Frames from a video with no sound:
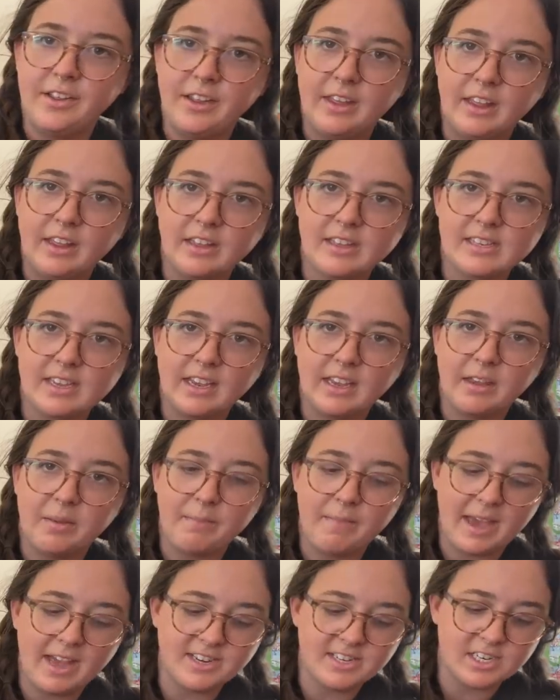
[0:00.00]
It looks like it
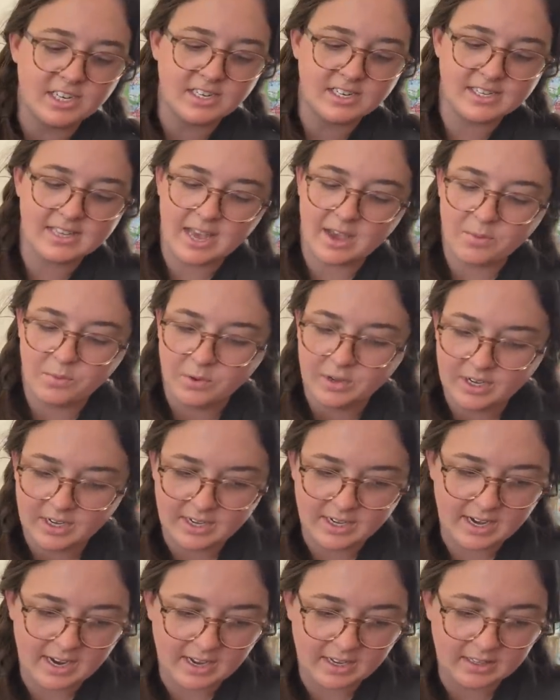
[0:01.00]
matches that
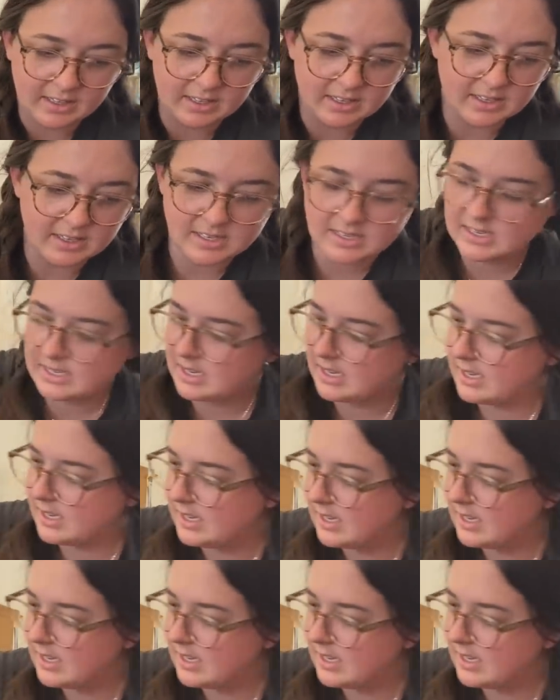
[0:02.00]
wooden necklace.